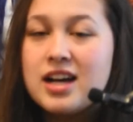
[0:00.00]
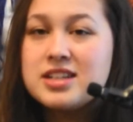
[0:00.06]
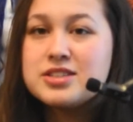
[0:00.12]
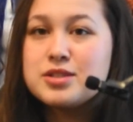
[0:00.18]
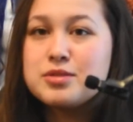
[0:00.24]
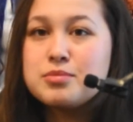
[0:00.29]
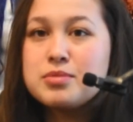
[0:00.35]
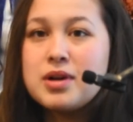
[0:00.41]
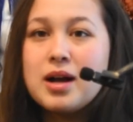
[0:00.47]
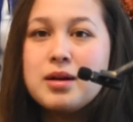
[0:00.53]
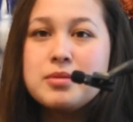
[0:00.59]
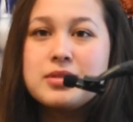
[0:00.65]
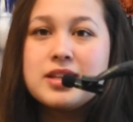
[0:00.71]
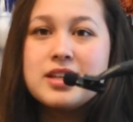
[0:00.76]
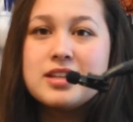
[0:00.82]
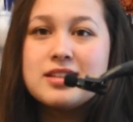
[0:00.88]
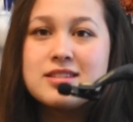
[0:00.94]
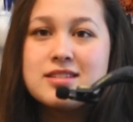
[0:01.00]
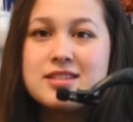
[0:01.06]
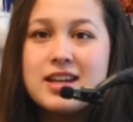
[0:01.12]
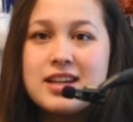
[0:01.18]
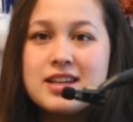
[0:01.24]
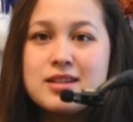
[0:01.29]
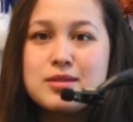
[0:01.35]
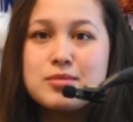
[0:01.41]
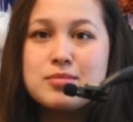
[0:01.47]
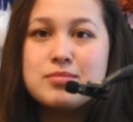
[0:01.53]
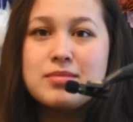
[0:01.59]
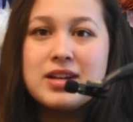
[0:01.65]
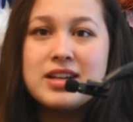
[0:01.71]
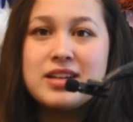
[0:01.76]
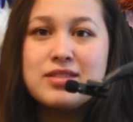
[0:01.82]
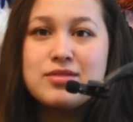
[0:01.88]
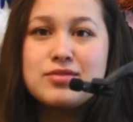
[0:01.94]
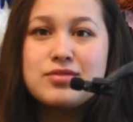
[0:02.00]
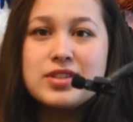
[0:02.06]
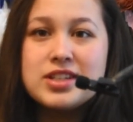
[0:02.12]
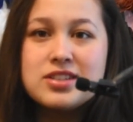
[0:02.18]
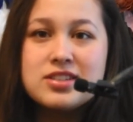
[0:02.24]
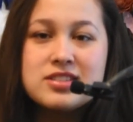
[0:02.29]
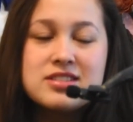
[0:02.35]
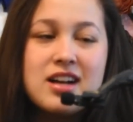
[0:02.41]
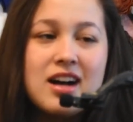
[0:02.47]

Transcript: Should probably take my fingers